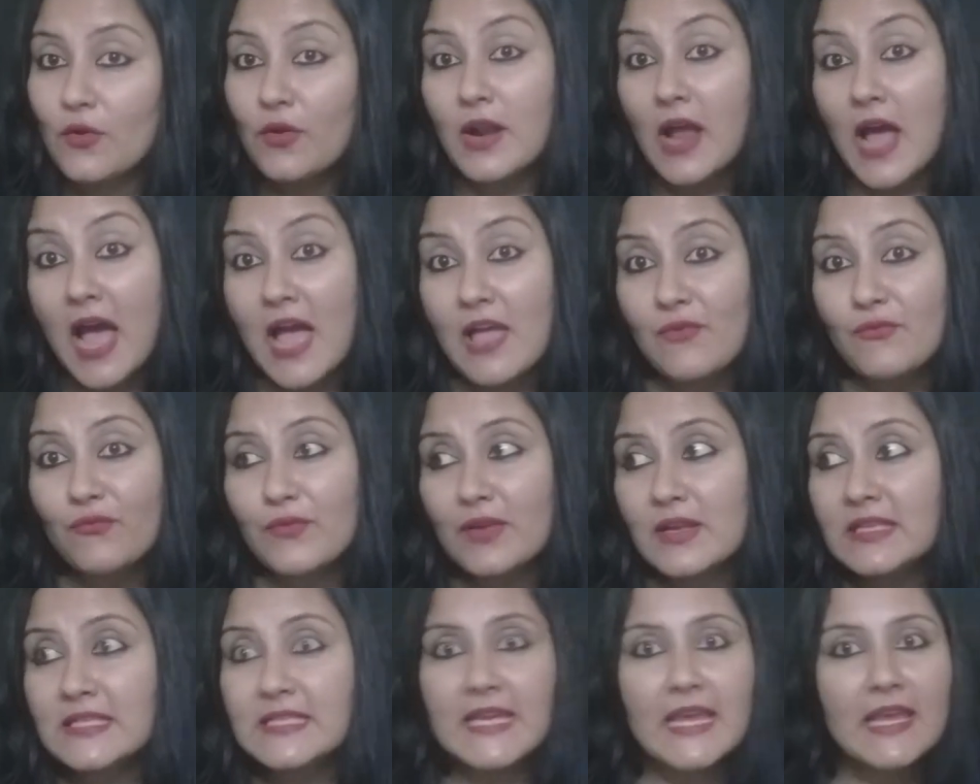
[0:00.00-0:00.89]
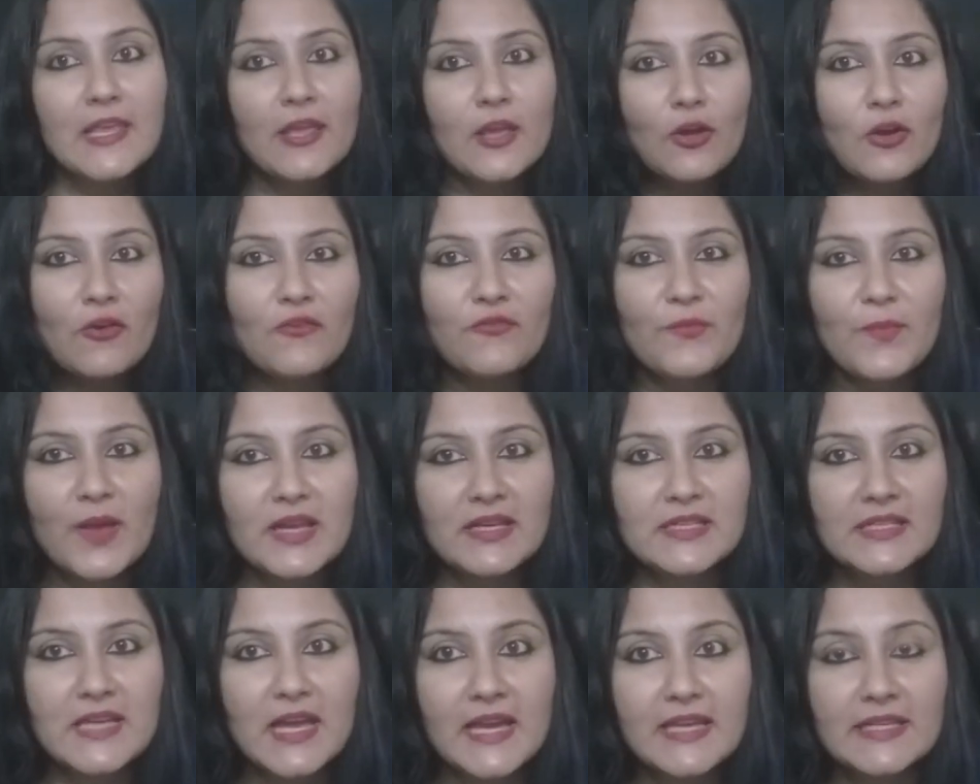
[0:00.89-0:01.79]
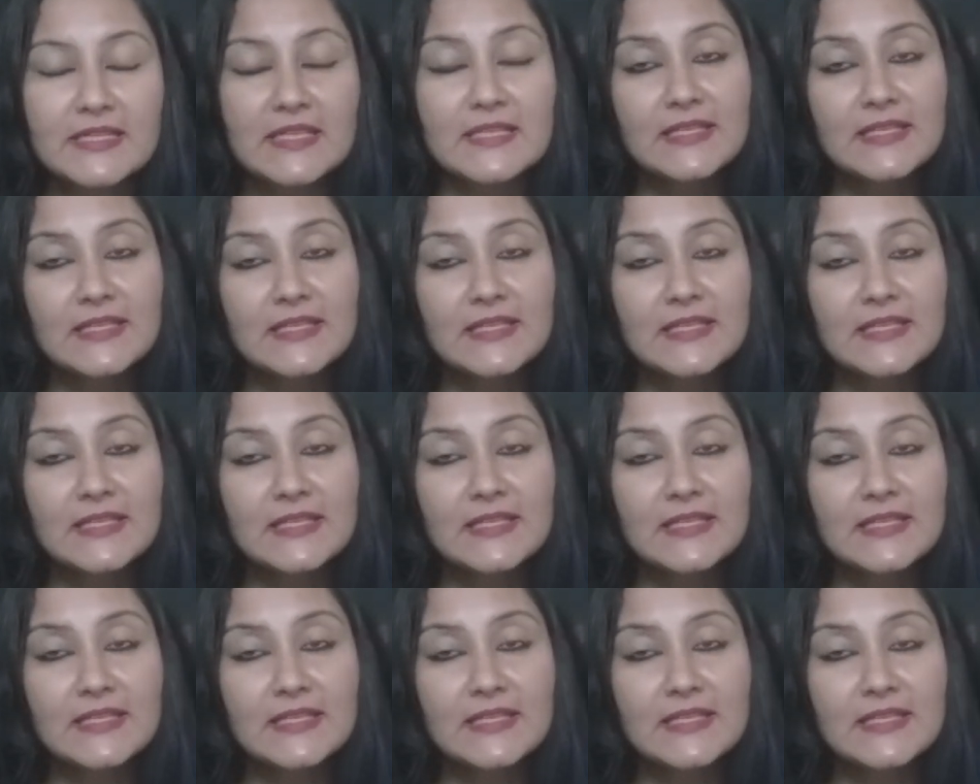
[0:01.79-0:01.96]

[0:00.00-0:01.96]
or I will take care of my diet,